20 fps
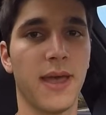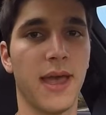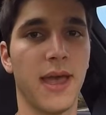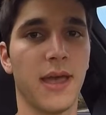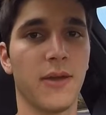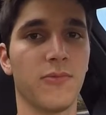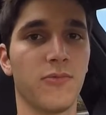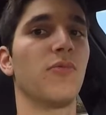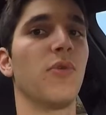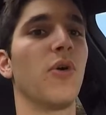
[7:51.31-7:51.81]

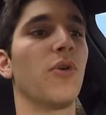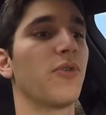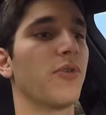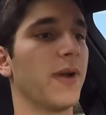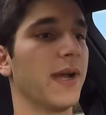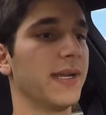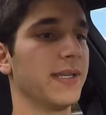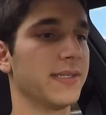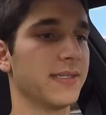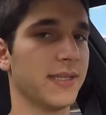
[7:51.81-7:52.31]
at Roll
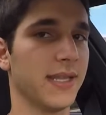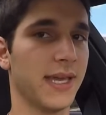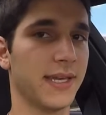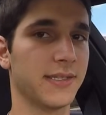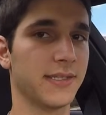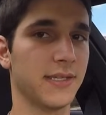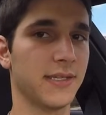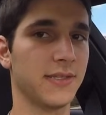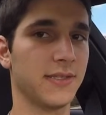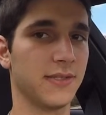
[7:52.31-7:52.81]
Credits
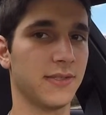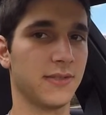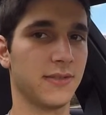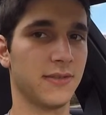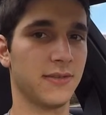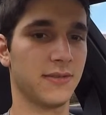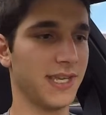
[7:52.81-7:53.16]
Lexus.